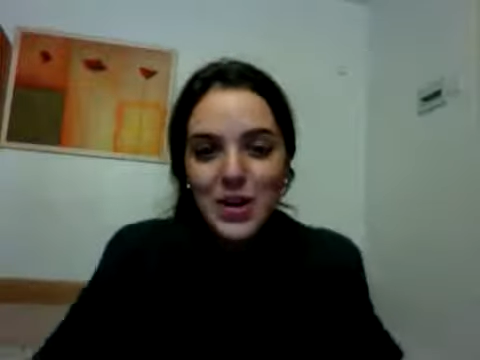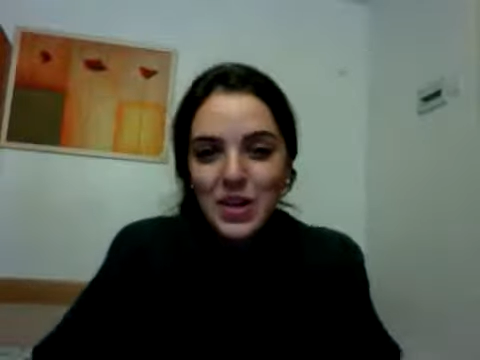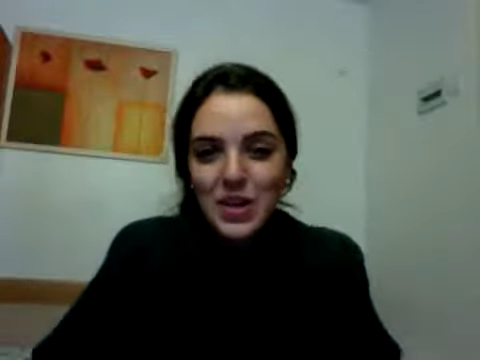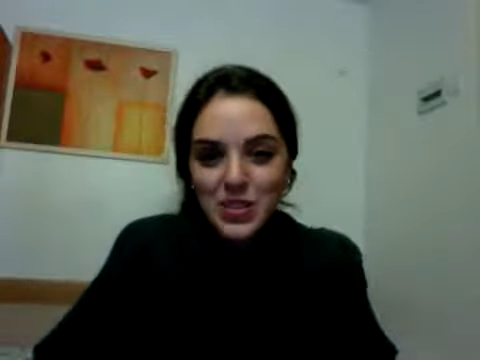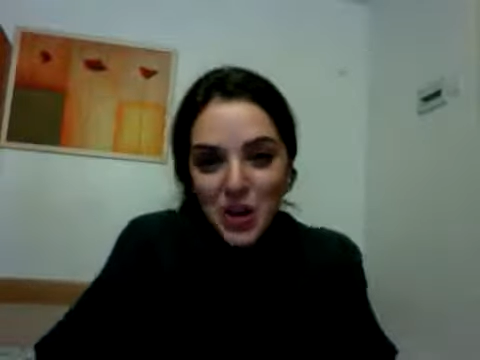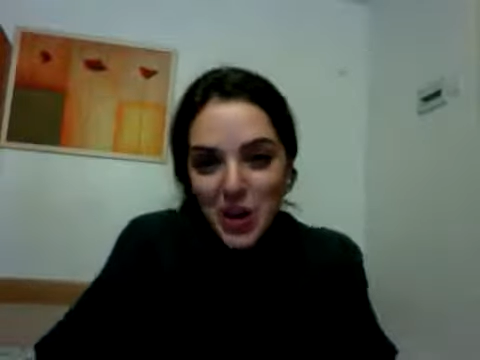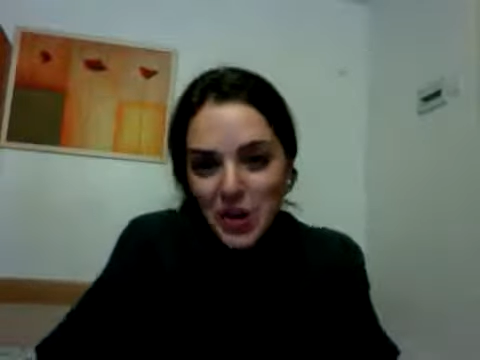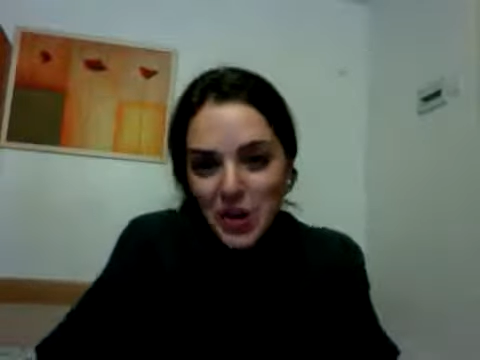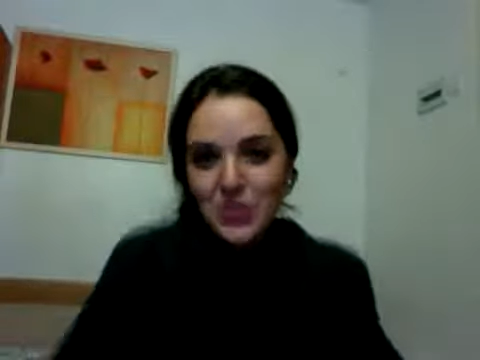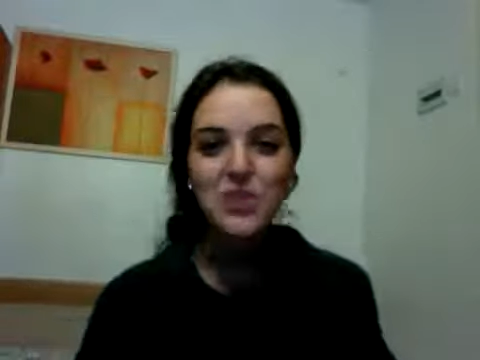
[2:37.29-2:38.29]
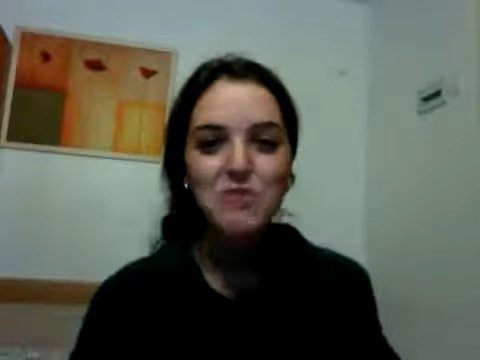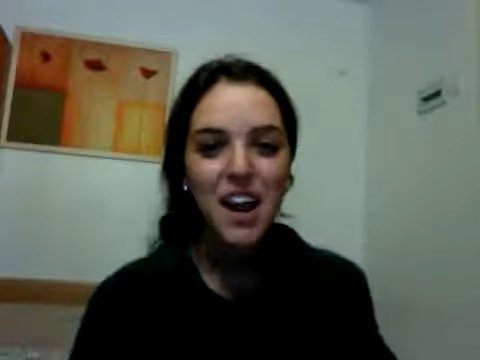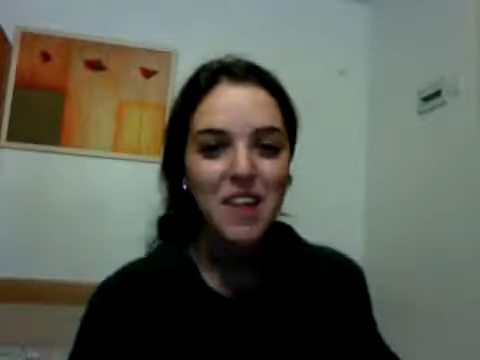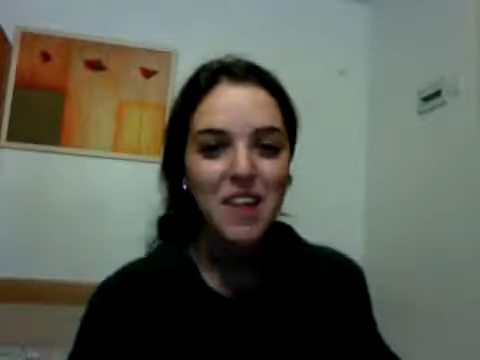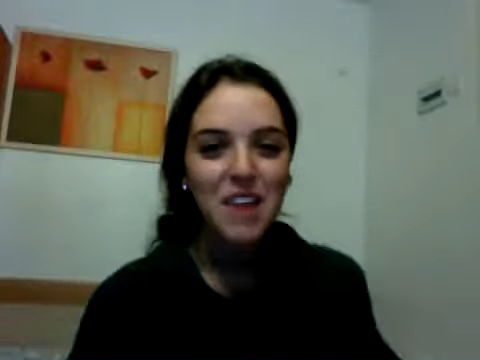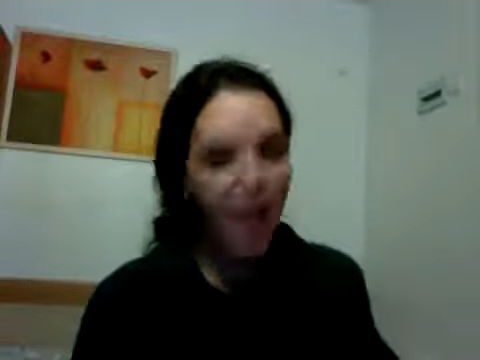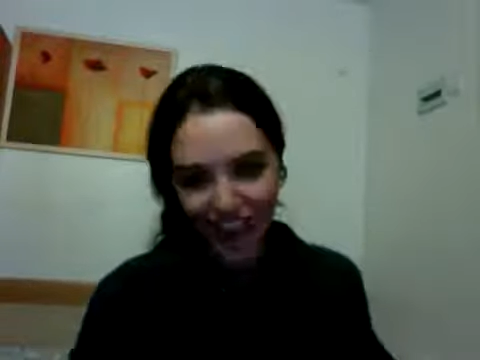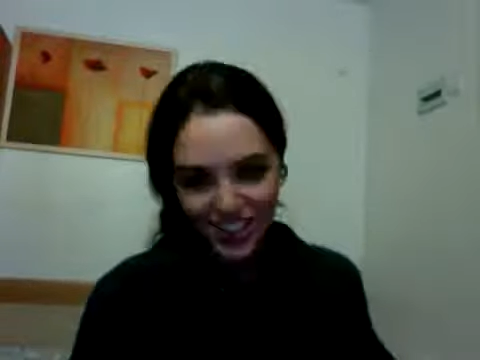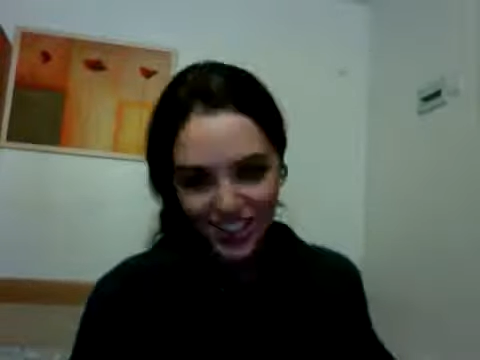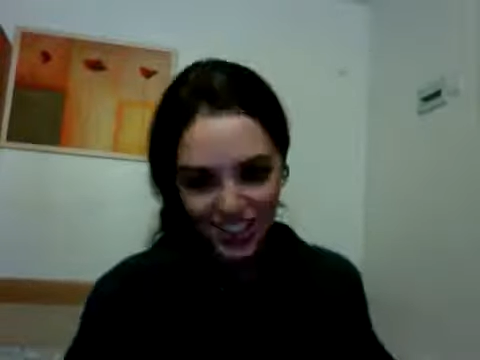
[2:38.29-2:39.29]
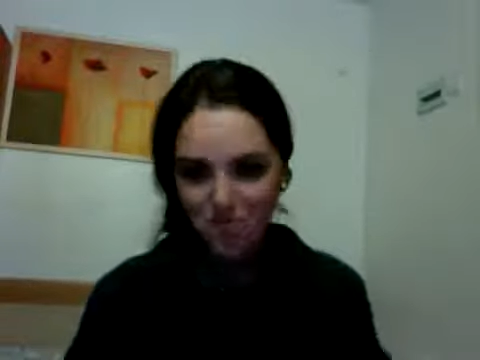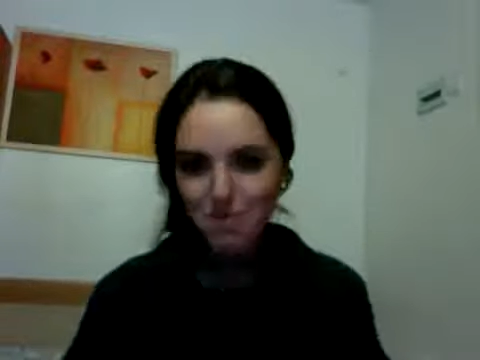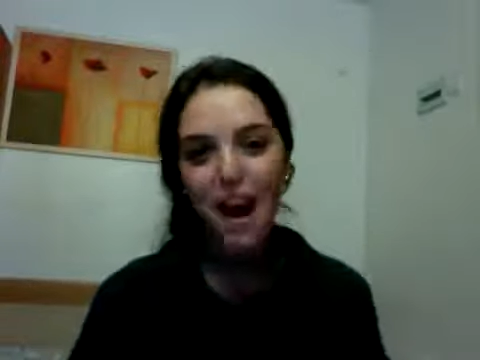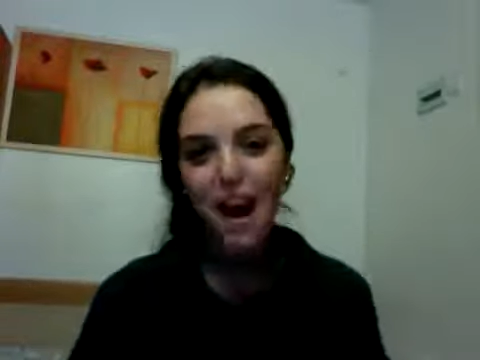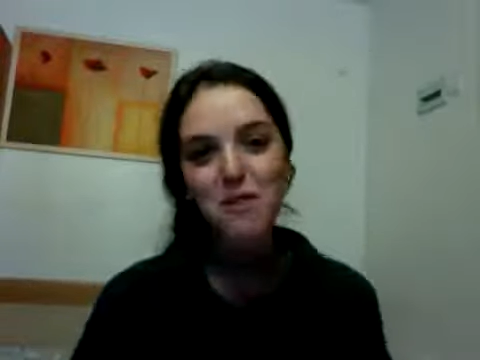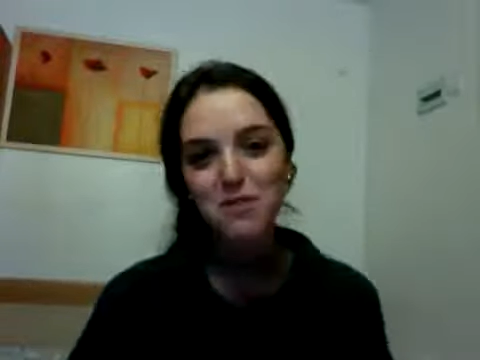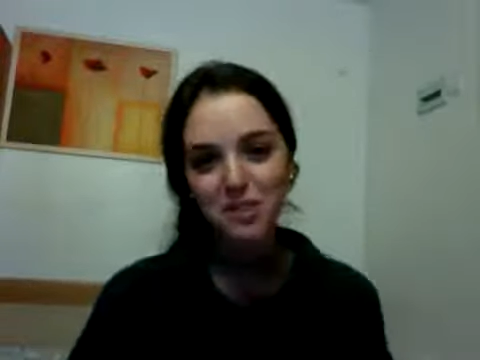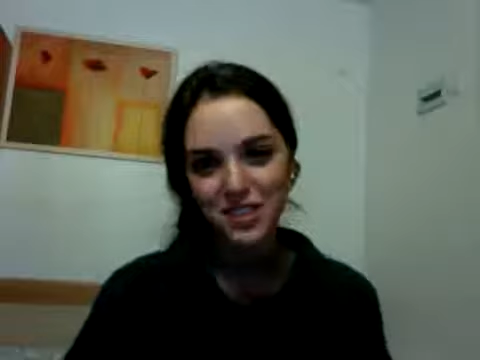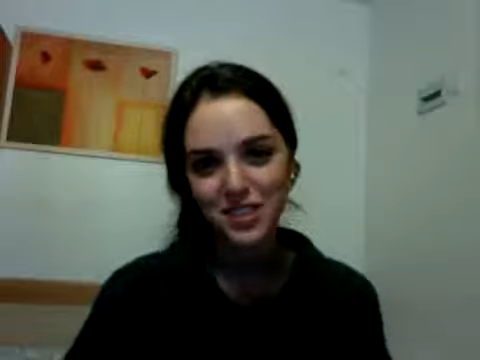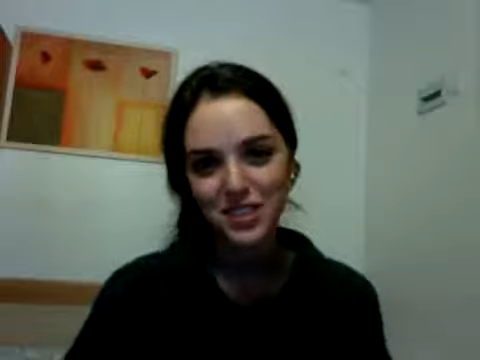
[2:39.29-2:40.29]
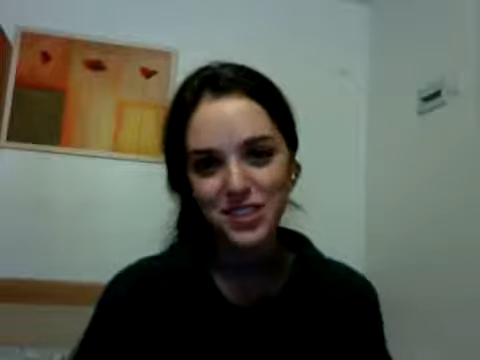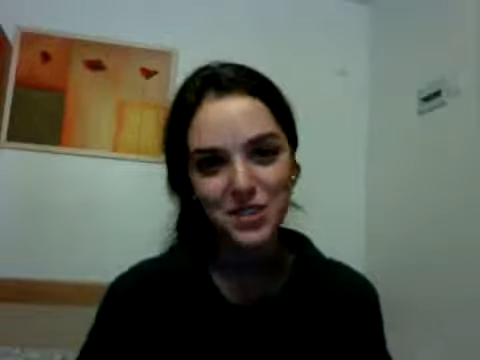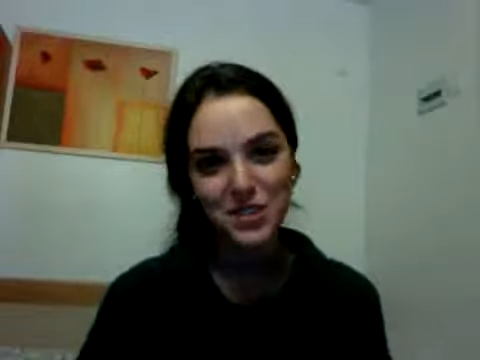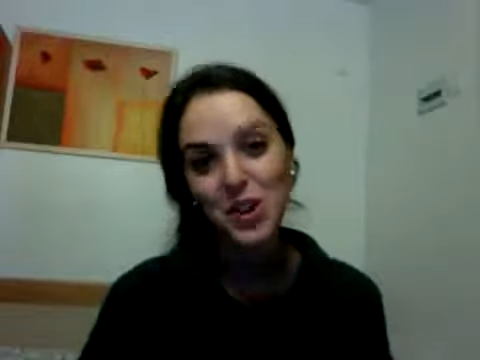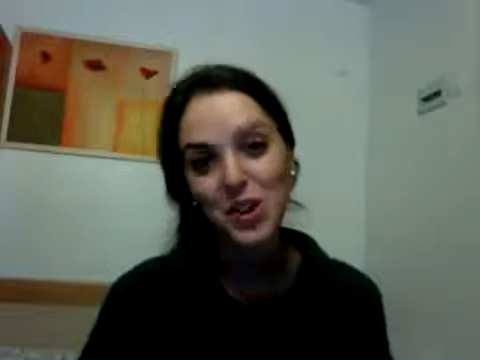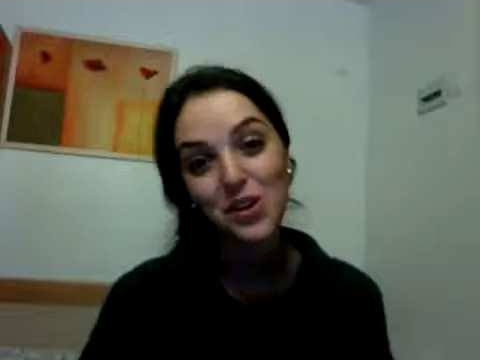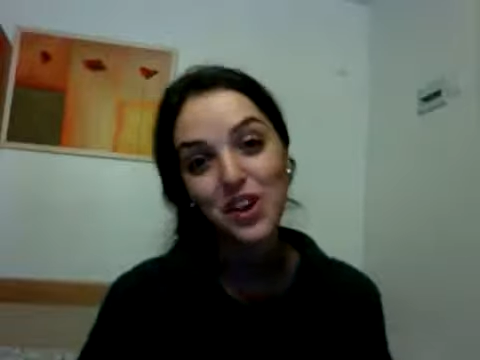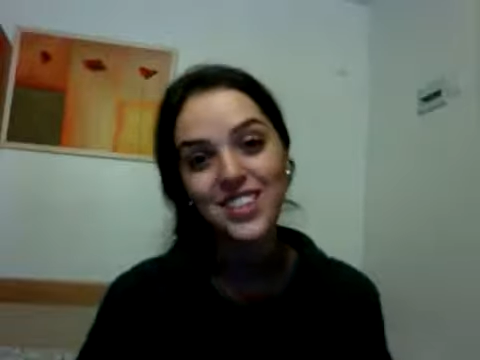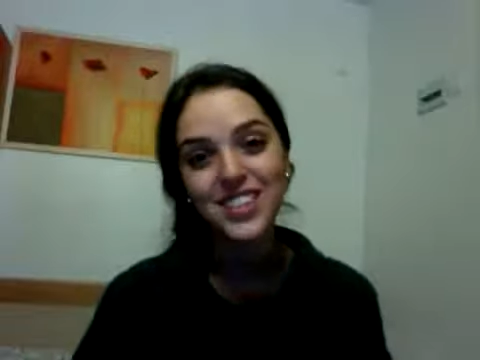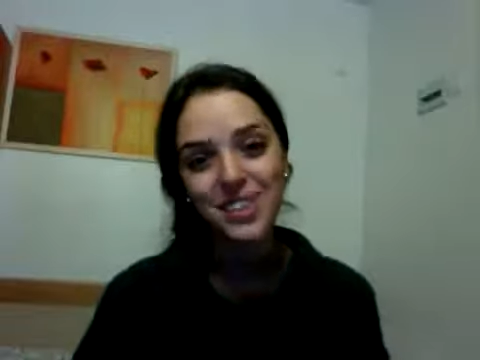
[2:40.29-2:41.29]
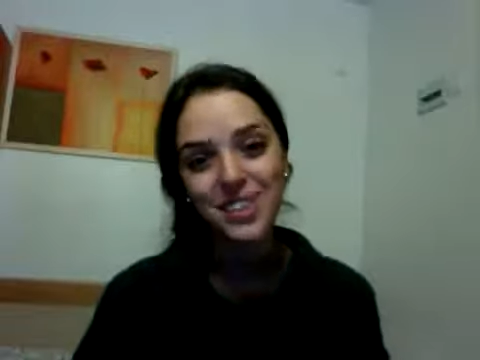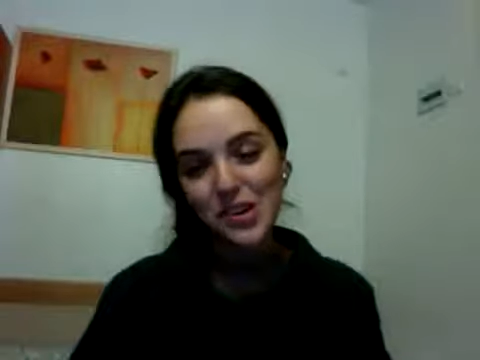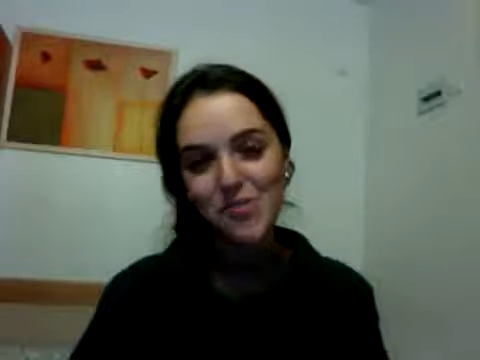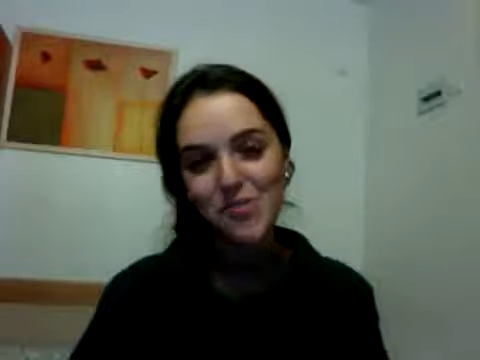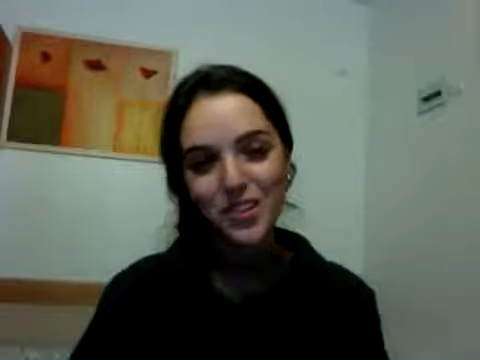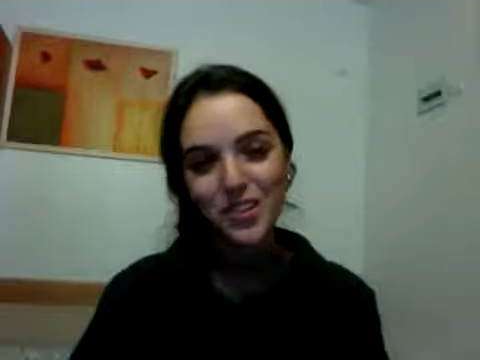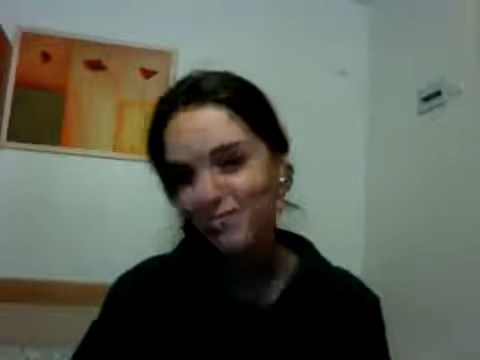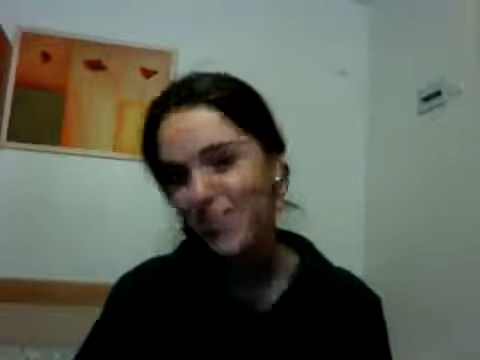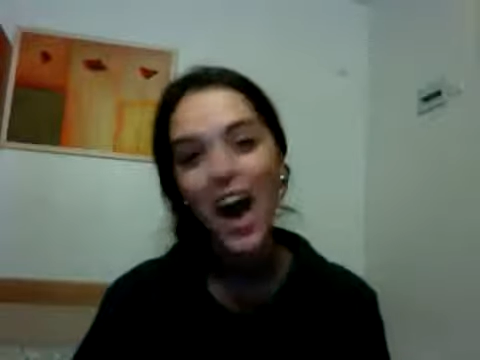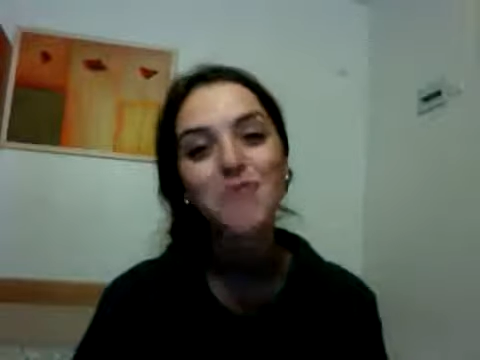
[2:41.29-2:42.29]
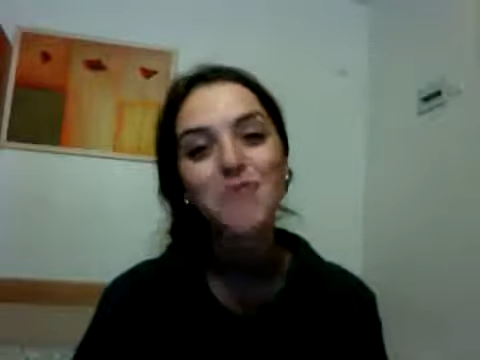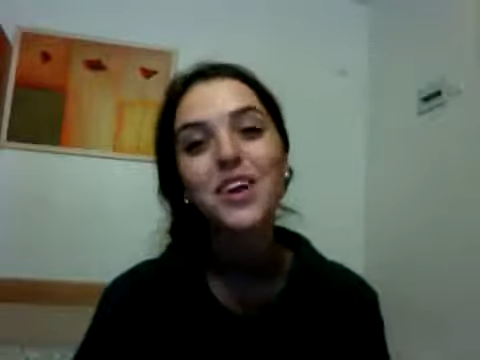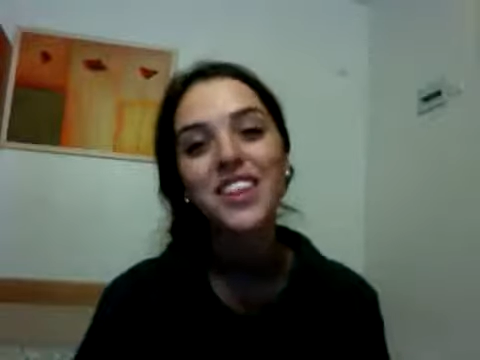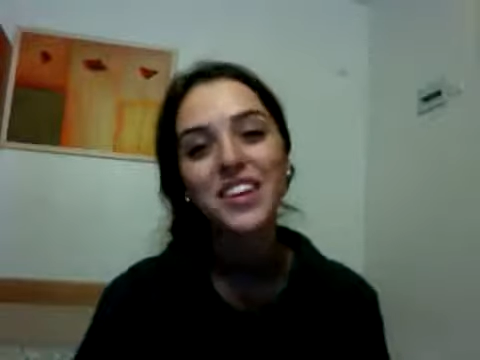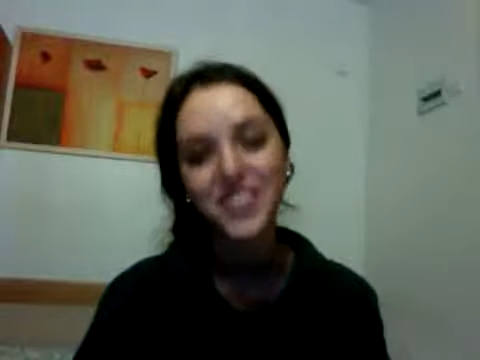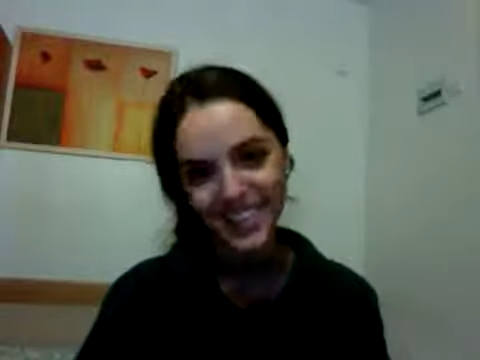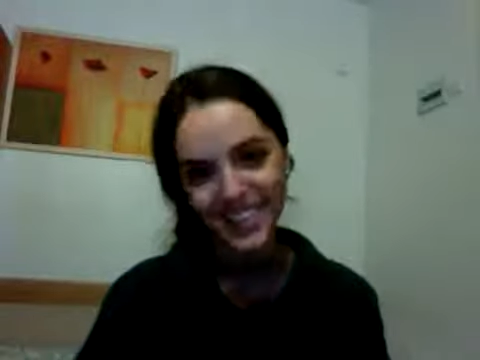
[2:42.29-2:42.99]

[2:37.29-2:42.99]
So to my passionate, powerful sisters all across this globe, I'm with you.